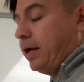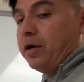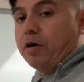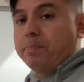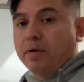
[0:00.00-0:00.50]
in
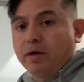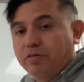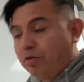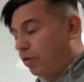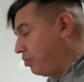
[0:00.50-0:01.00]
our
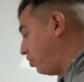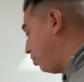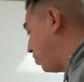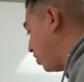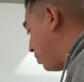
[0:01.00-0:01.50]
solar
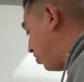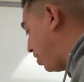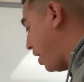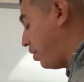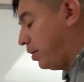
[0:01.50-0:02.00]
system is going to be
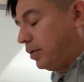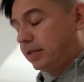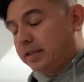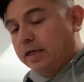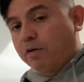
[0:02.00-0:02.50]
Saturn,
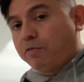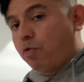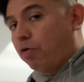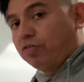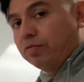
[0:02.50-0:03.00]
and of
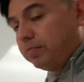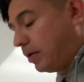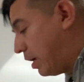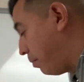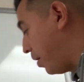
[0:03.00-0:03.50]
course,
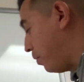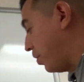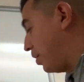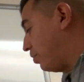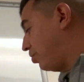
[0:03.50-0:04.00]
everybody
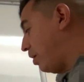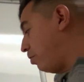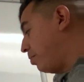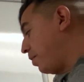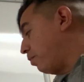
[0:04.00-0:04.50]
recognizes
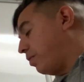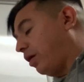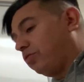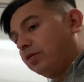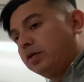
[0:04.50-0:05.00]
Saturn by the rings.